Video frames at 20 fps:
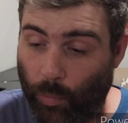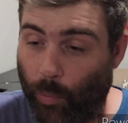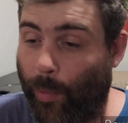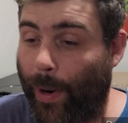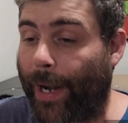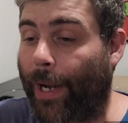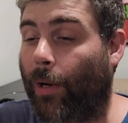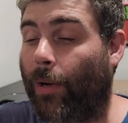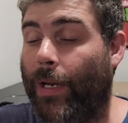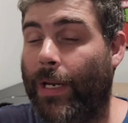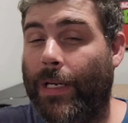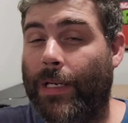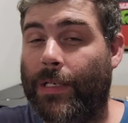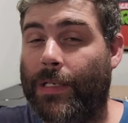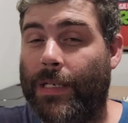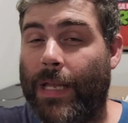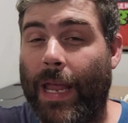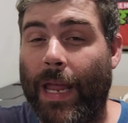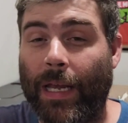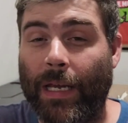where
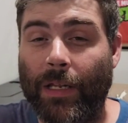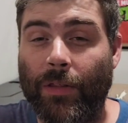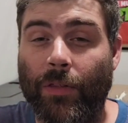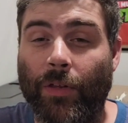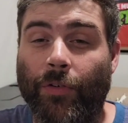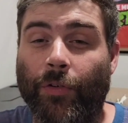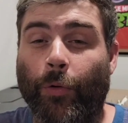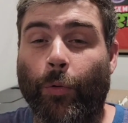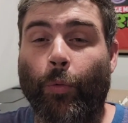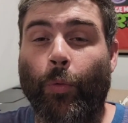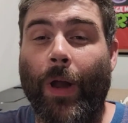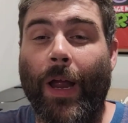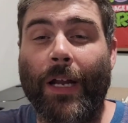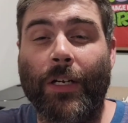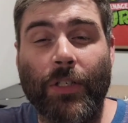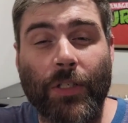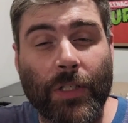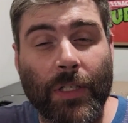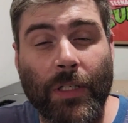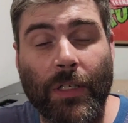he's headed, the
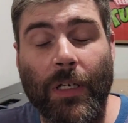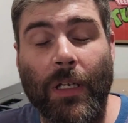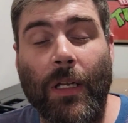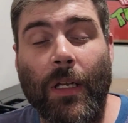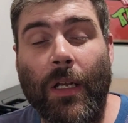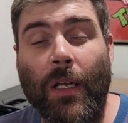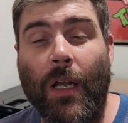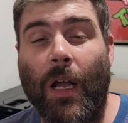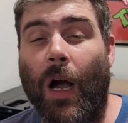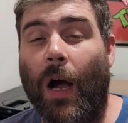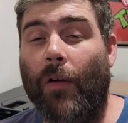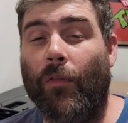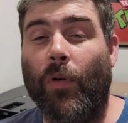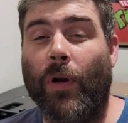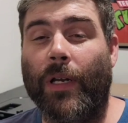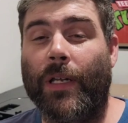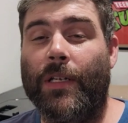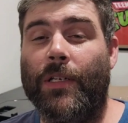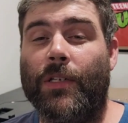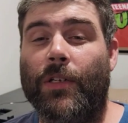direction of
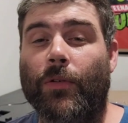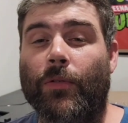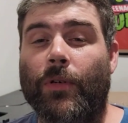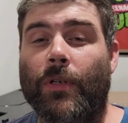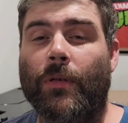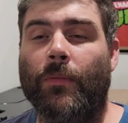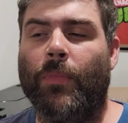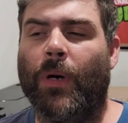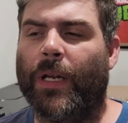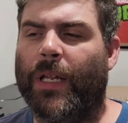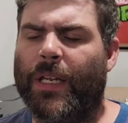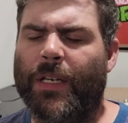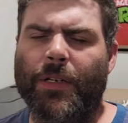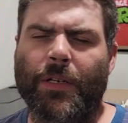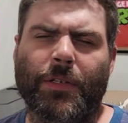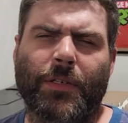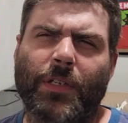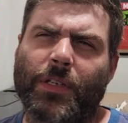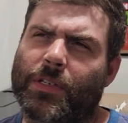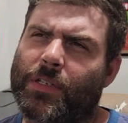what he's doing. But he
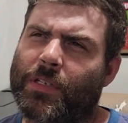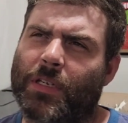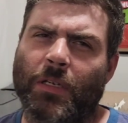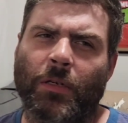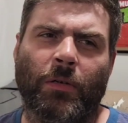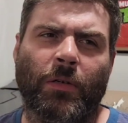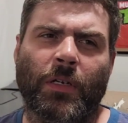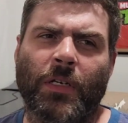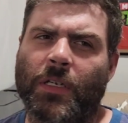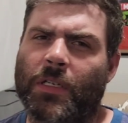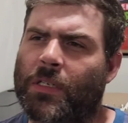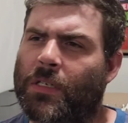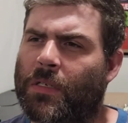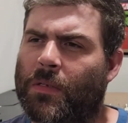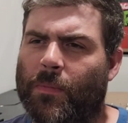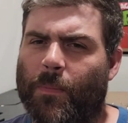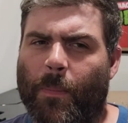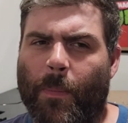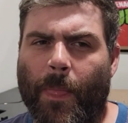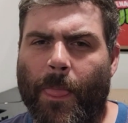does this
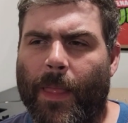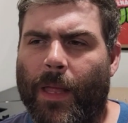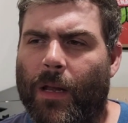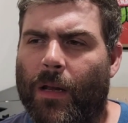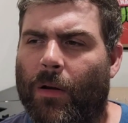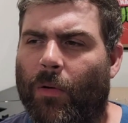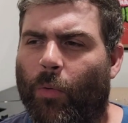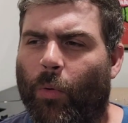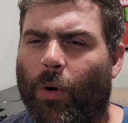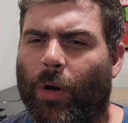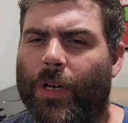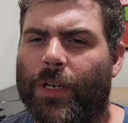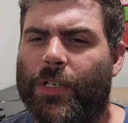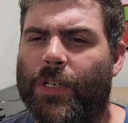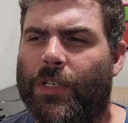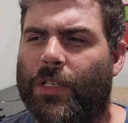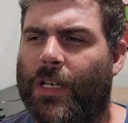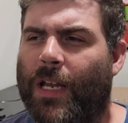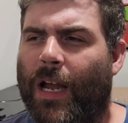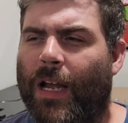series where he
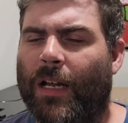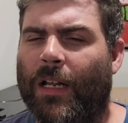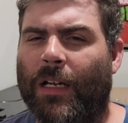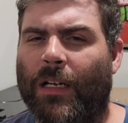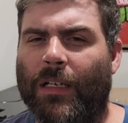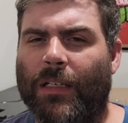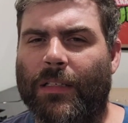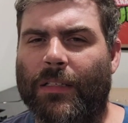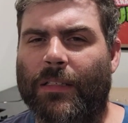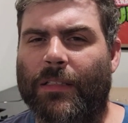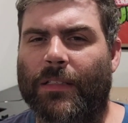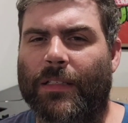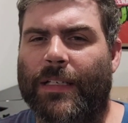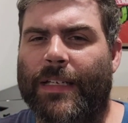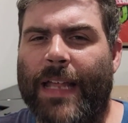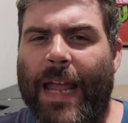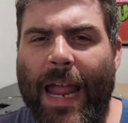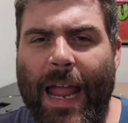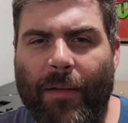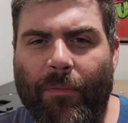just kind of
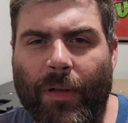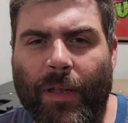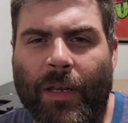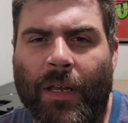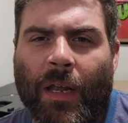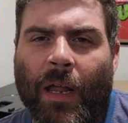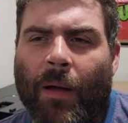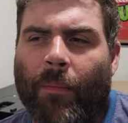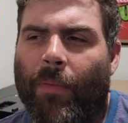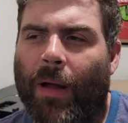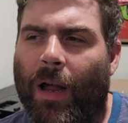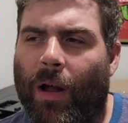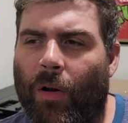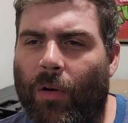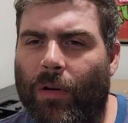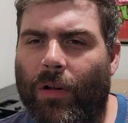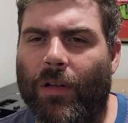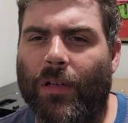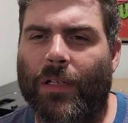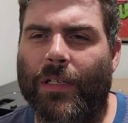gabbing about
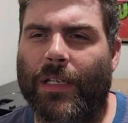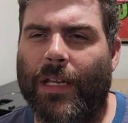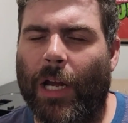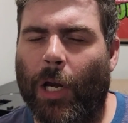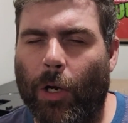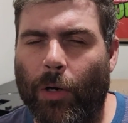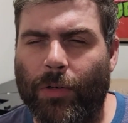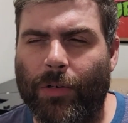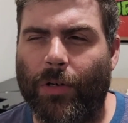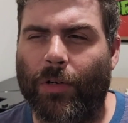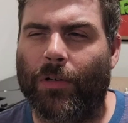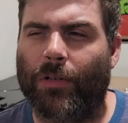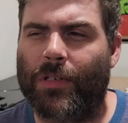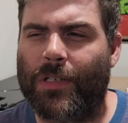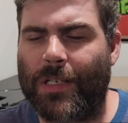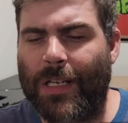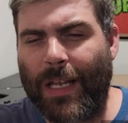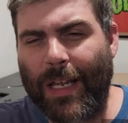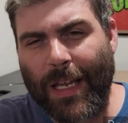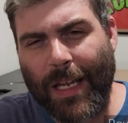
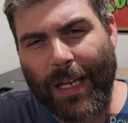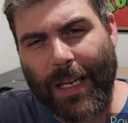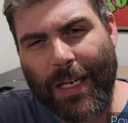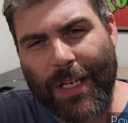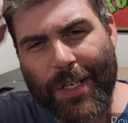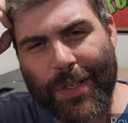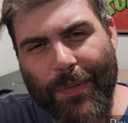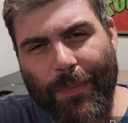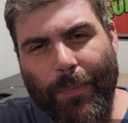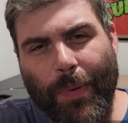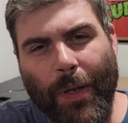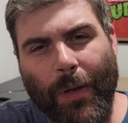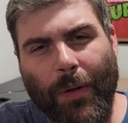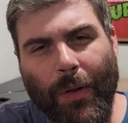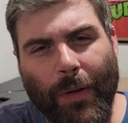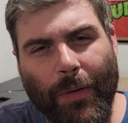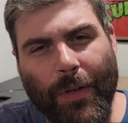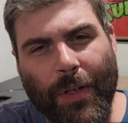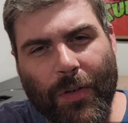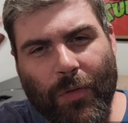characters he's built,
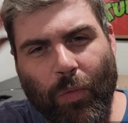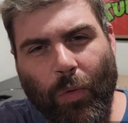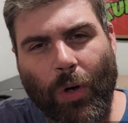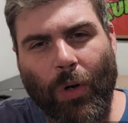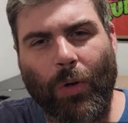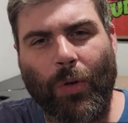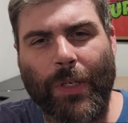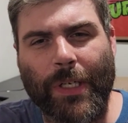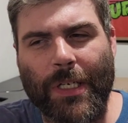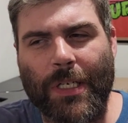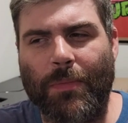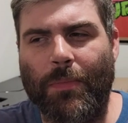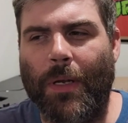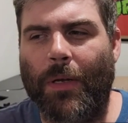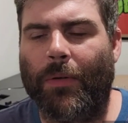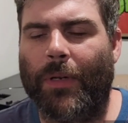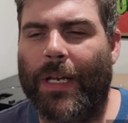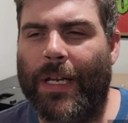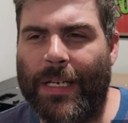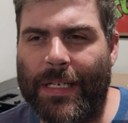this world he's
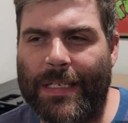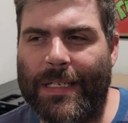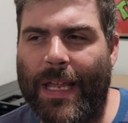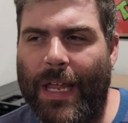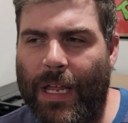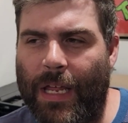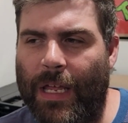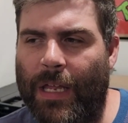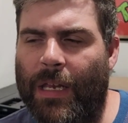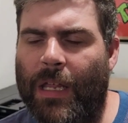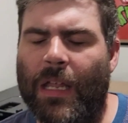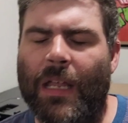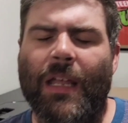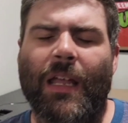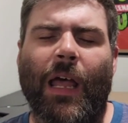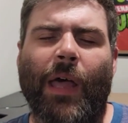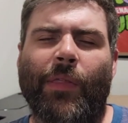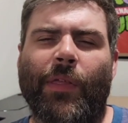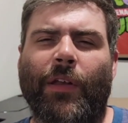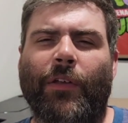built in his head.
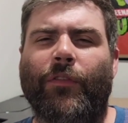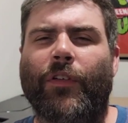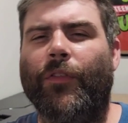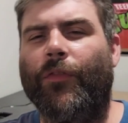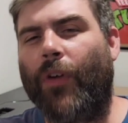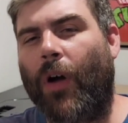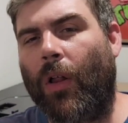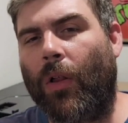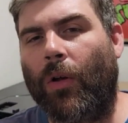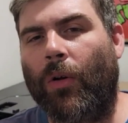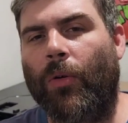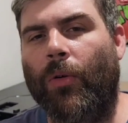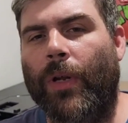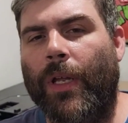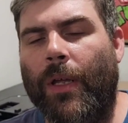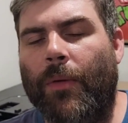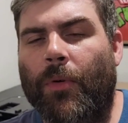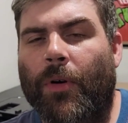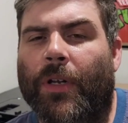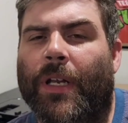And then if you follow
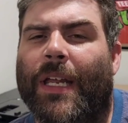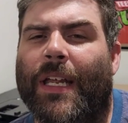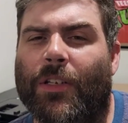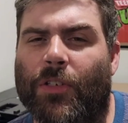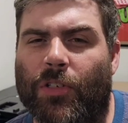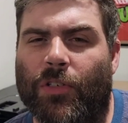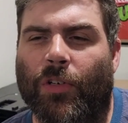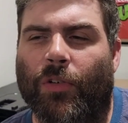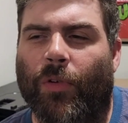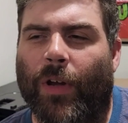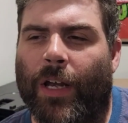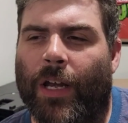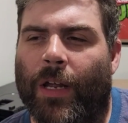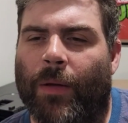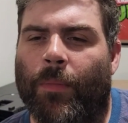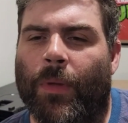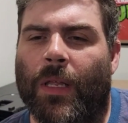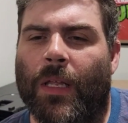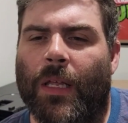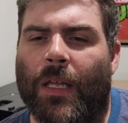him on
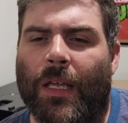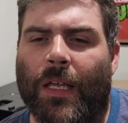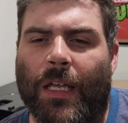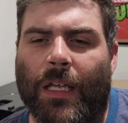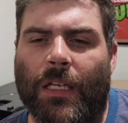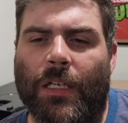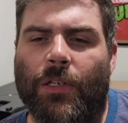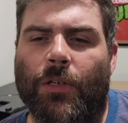Instagram, he